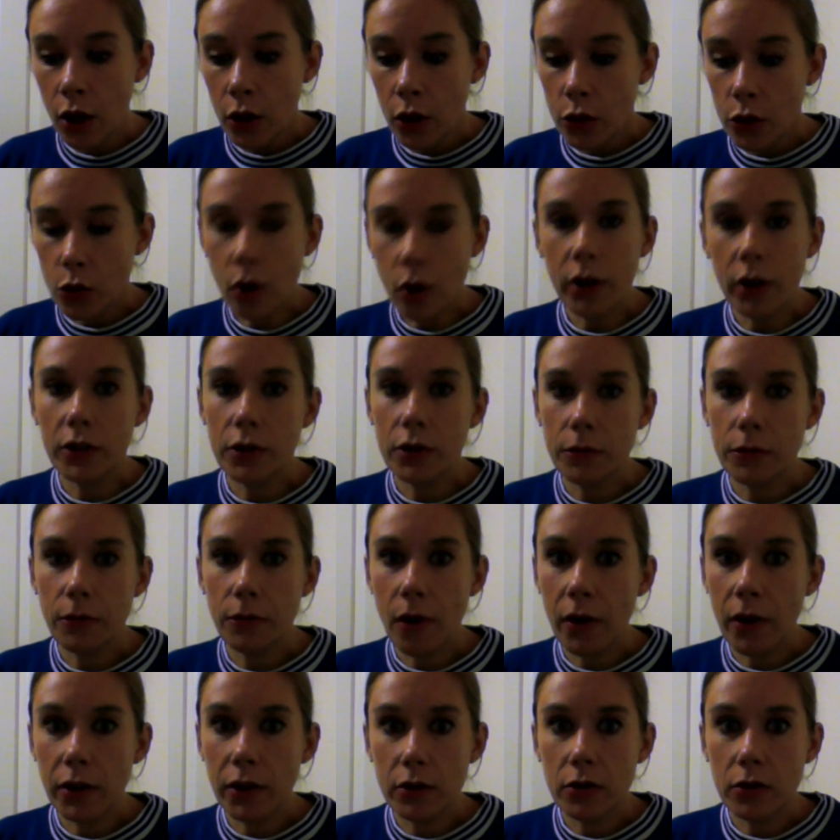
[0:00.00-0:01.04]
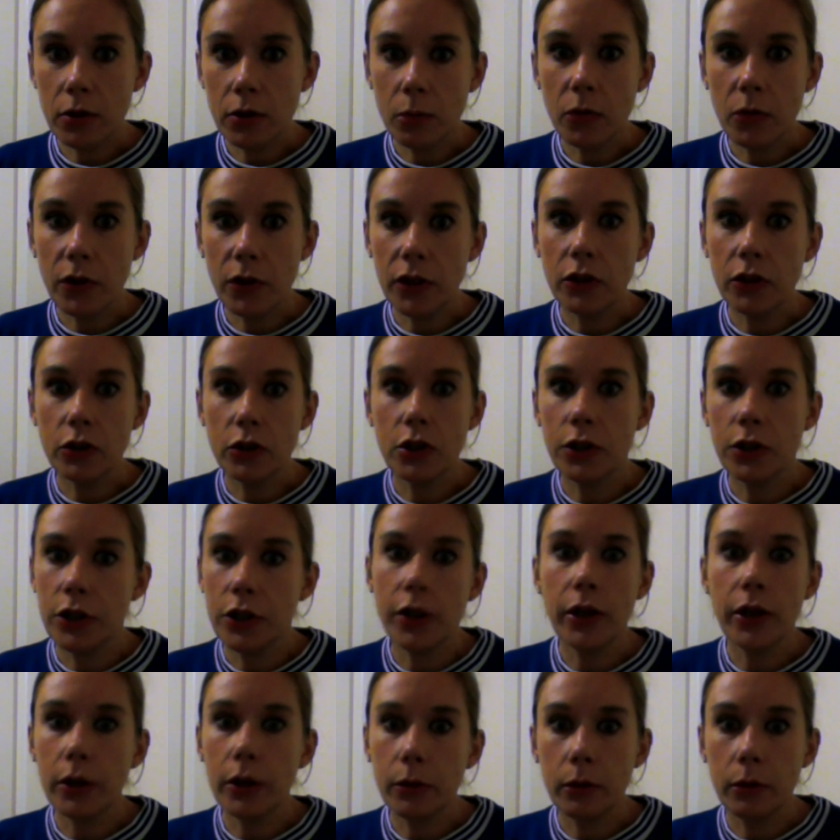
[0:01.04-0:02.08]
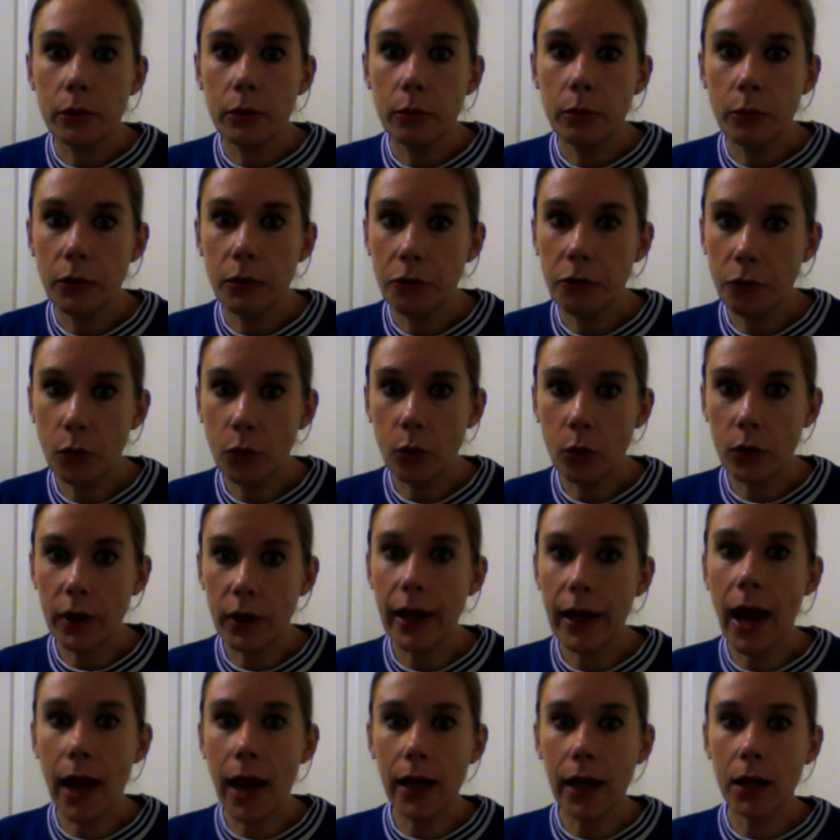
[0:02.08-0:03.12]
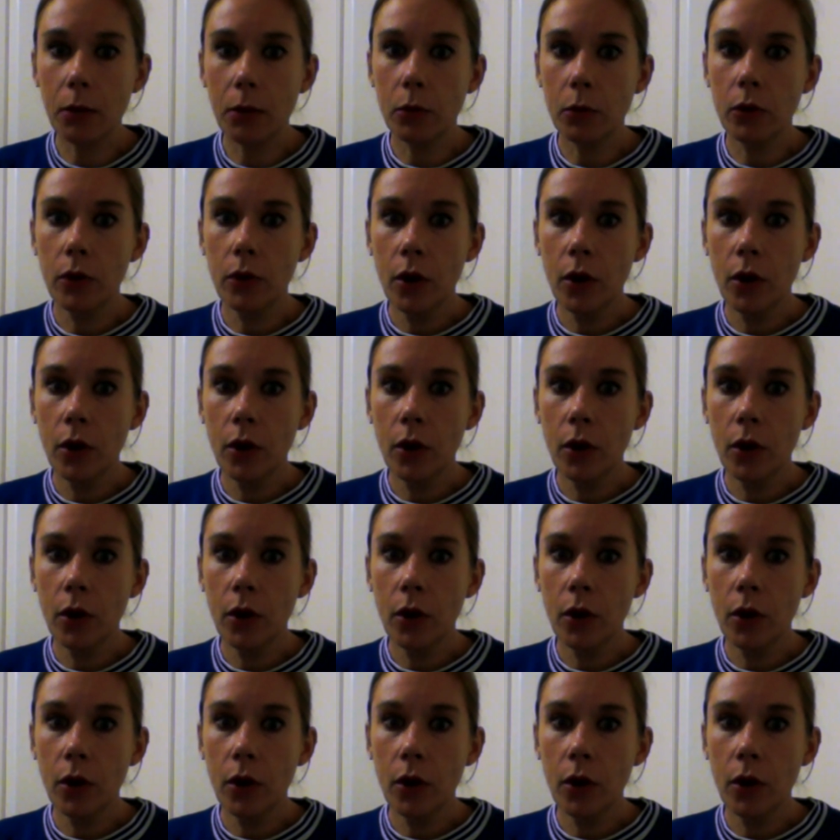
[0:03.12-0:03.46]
trying to find something to do before the game.